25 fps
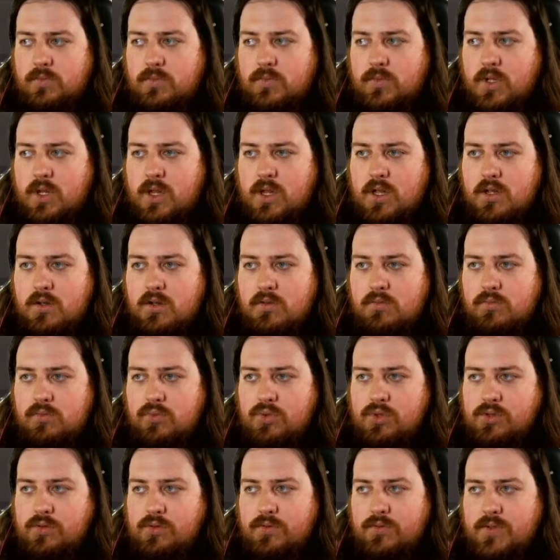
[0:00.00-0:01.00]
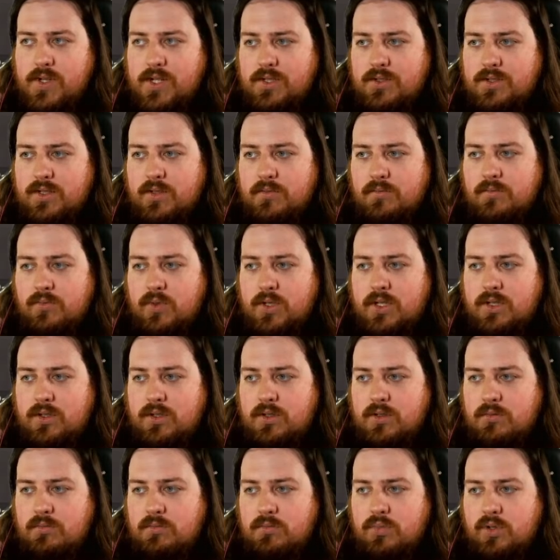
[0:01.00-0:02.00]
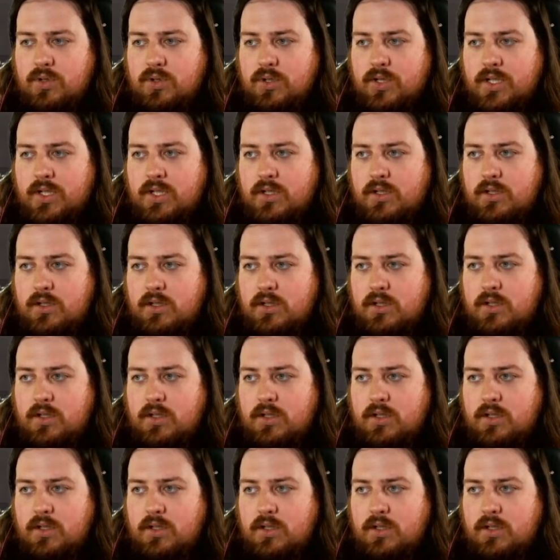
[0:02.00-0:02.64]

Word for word: we'll find something we can bring.